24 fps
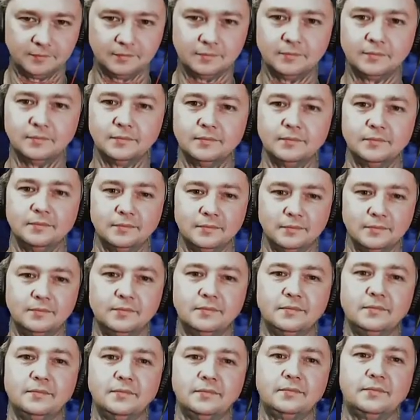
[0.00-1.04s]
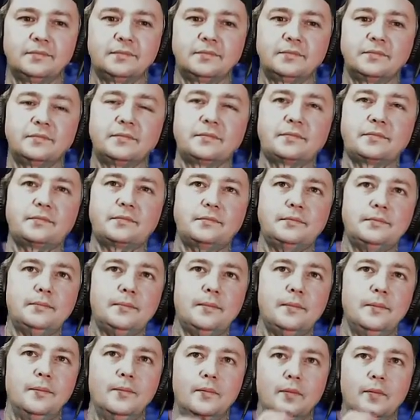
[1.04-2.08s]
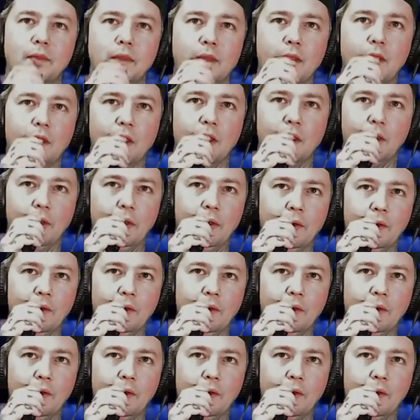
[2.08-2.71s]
No words are spoken by the person on screen.